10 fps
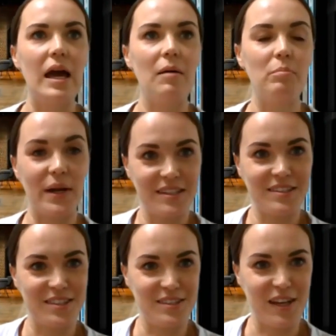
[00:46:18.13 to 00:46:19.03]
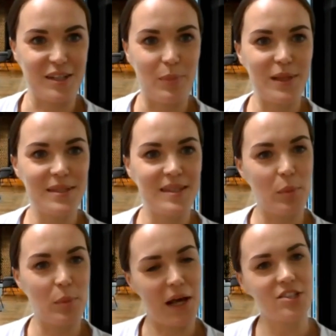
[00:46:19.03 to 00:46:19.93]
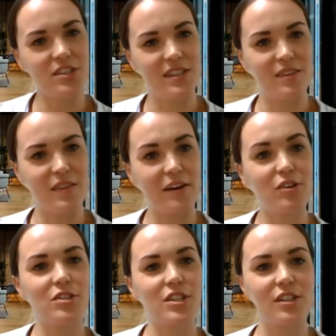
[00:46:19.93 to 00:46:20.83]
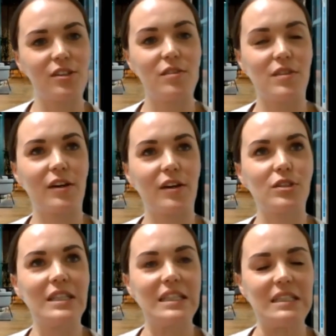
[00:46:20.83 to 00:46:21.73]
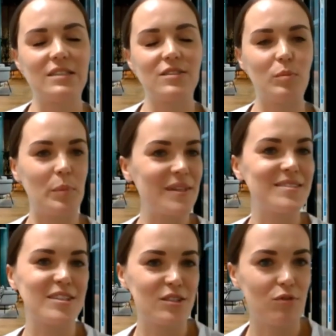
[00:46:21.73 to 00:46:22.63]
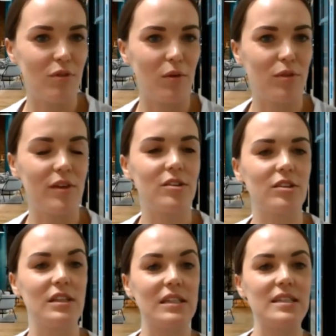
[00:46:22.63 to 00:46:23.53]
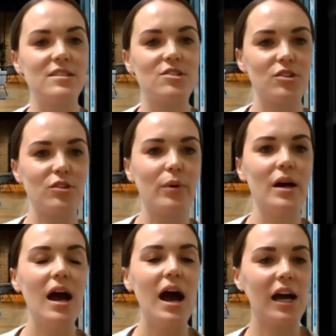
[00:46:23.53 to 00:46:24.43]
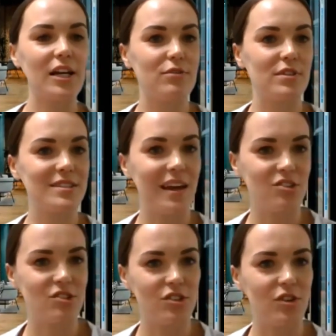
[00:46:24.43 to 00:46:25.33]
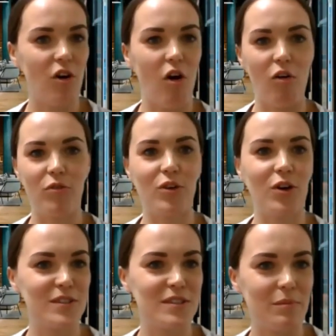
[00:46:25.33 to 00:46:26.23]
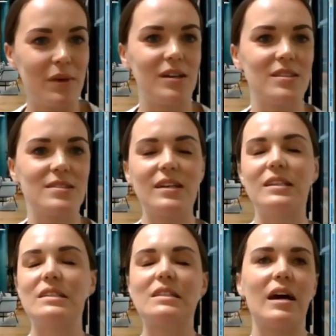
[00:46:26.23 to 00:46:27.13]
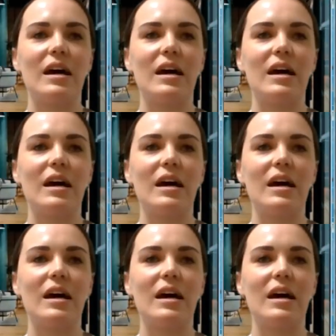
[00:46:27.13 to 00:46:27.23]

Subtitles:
embedding sustainability, but actually that could lead to business growth. It could lead to higher retention of customers and